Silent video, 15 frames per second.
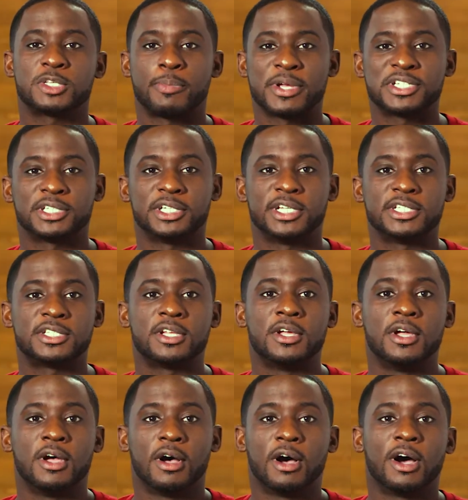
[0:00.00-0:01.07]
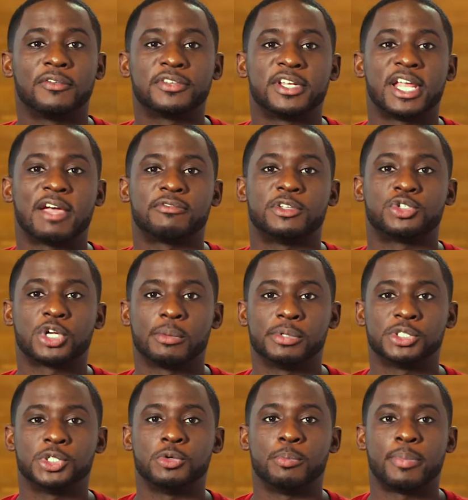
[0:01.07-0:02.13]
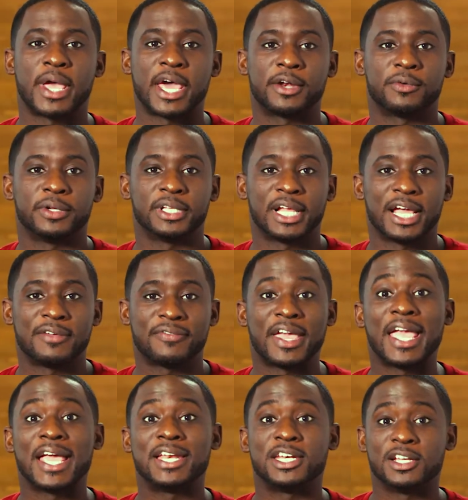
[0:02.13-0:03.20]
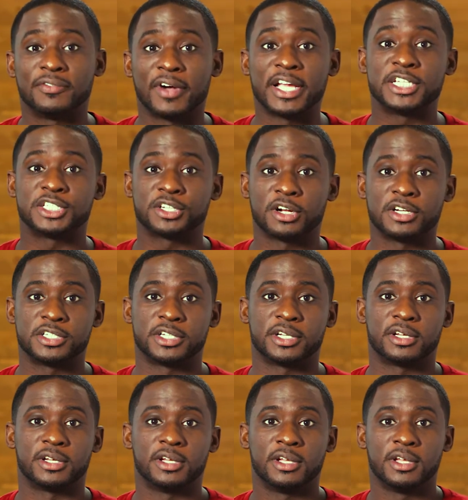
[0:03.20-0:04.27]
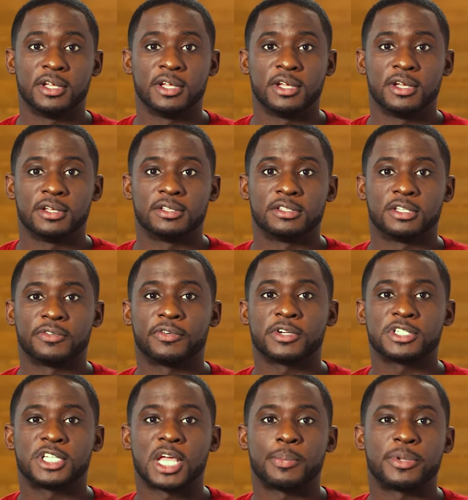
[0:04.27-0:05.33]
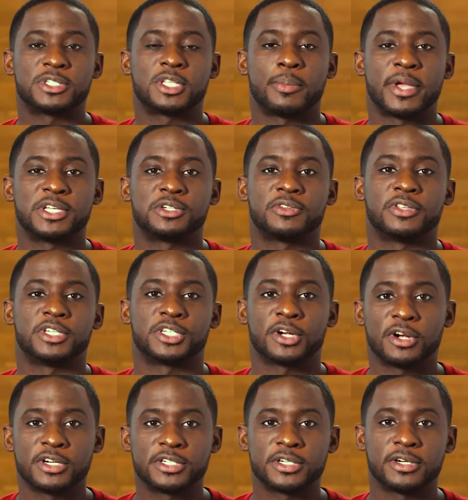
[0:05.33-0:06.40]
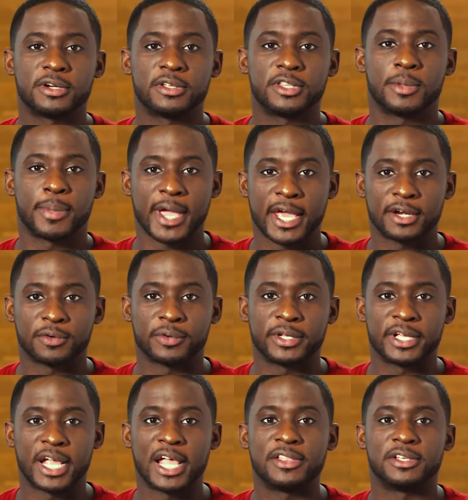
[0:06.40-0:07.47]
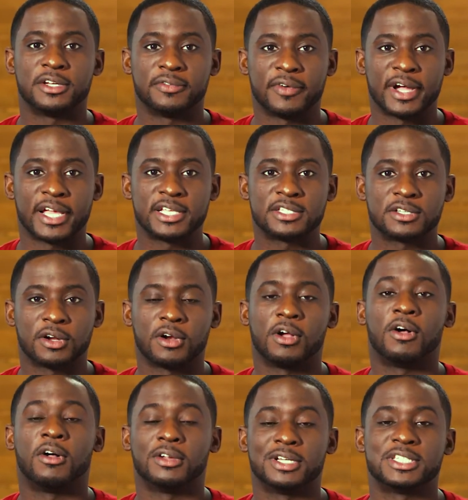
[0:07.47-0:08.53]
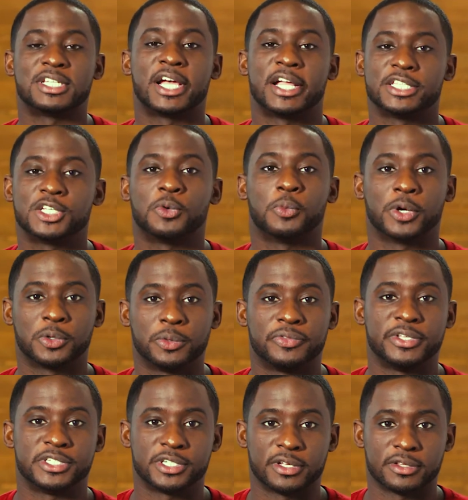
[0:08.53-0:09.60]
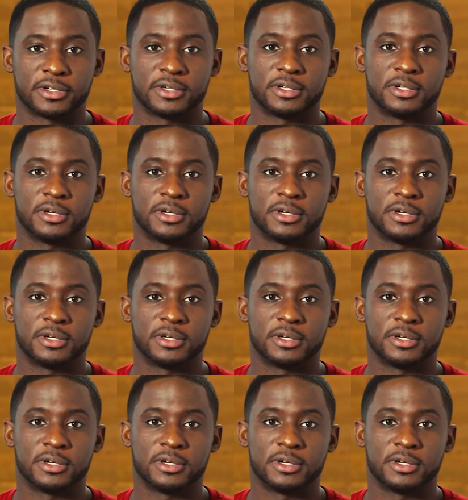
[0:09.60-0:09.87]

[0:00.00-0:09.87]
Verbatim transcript: specialists often have to troubleshoot battery life and device charging. The first step is to make sure the charger, the battery, and the device are all designed to work with each other.